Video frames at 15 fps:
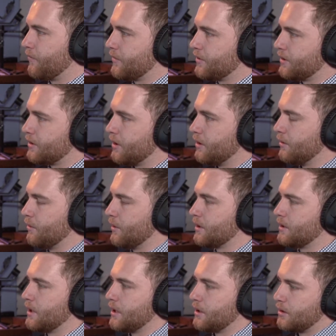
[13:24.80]
So once
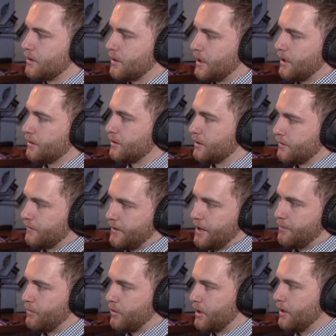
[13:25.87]
they took out this
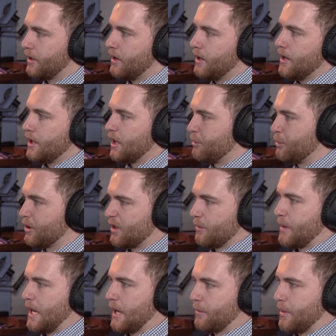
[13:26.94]
fabric, they put the
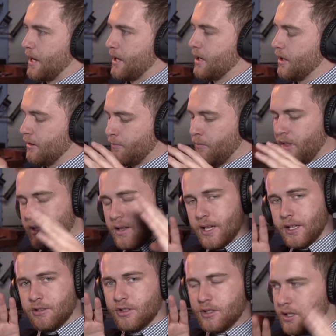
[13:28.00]
backpack in,
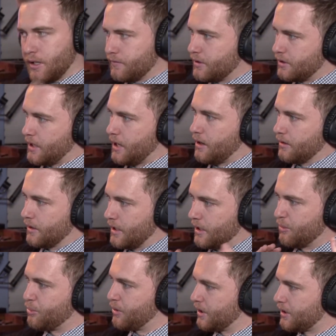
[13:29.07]
it's shoved down, kind
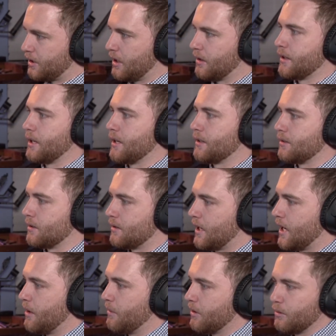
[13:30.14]
of pressed down against the
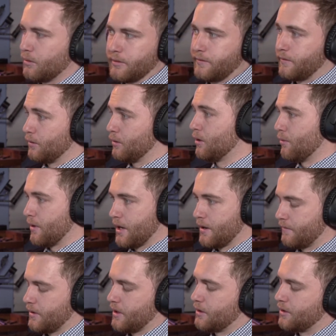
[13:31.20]
table or floor,
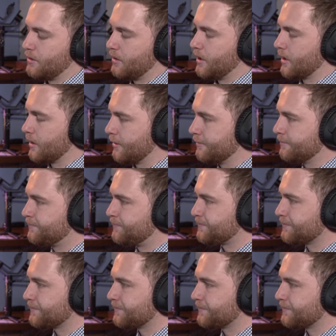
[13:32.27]
whatever they're shooting on.